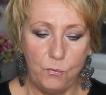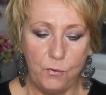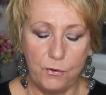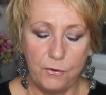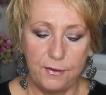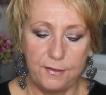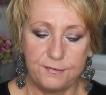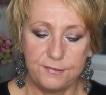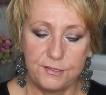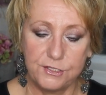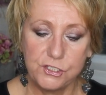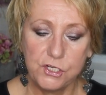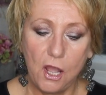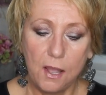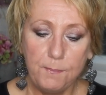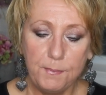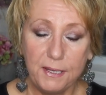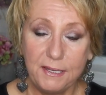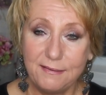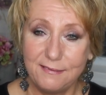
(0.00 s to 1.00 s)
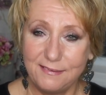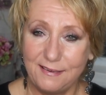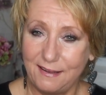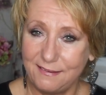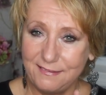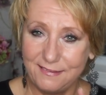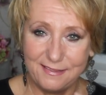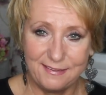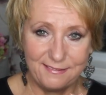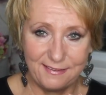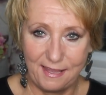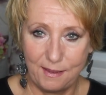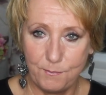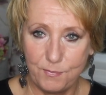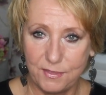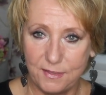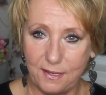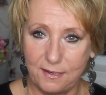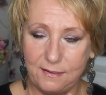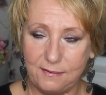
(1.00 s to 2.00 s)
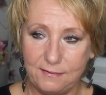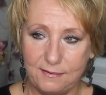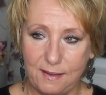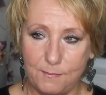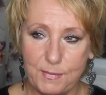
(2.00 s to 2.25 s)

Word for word: whereas the Toppiks does the same thing.